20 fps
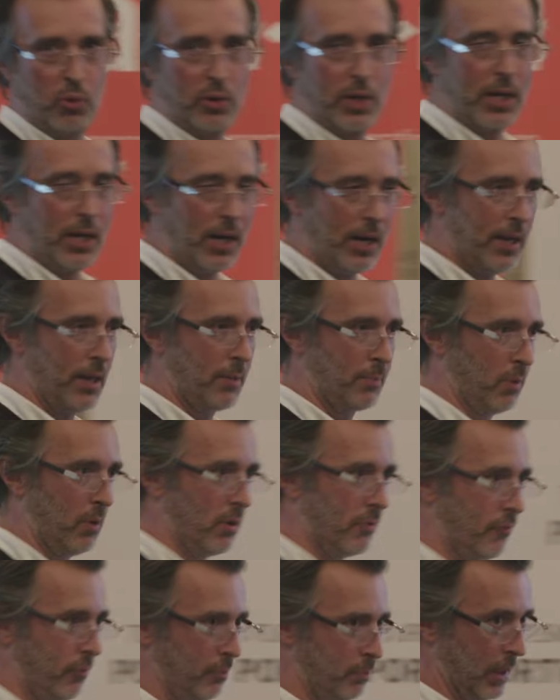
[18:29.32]
booking in another
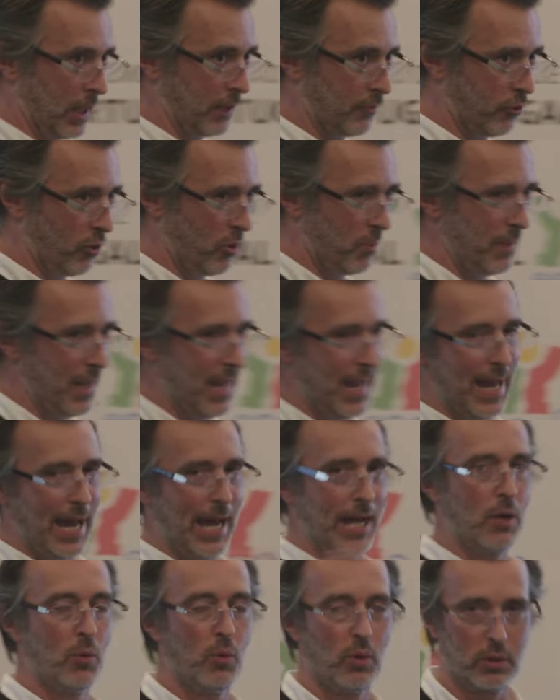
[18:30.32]
platform
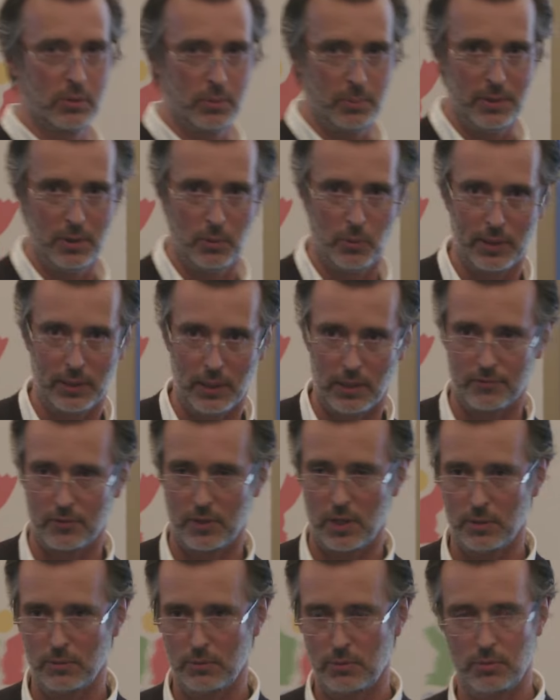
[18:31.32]
and I want to be the one left
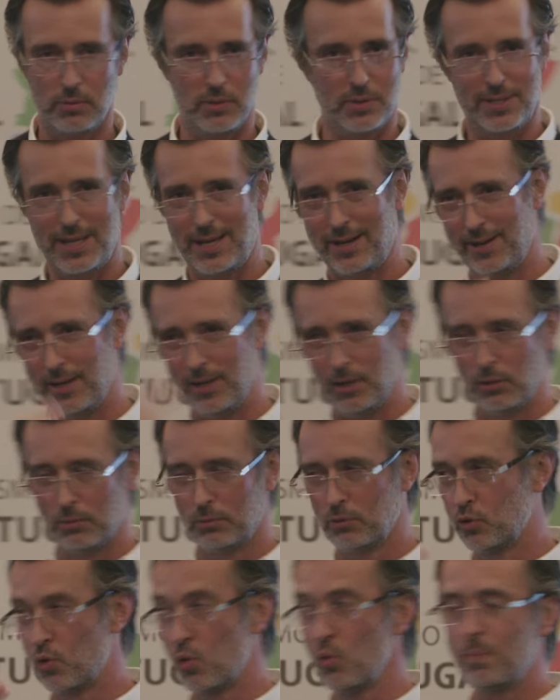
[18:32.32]
out? Is there
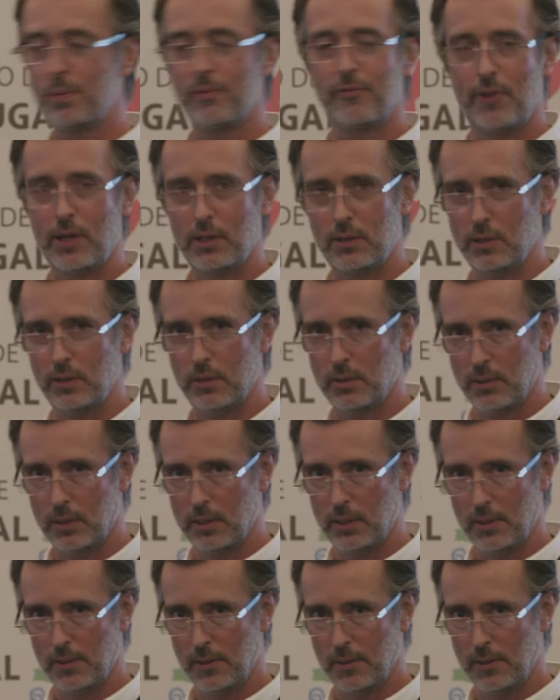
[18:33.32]
a group effect here?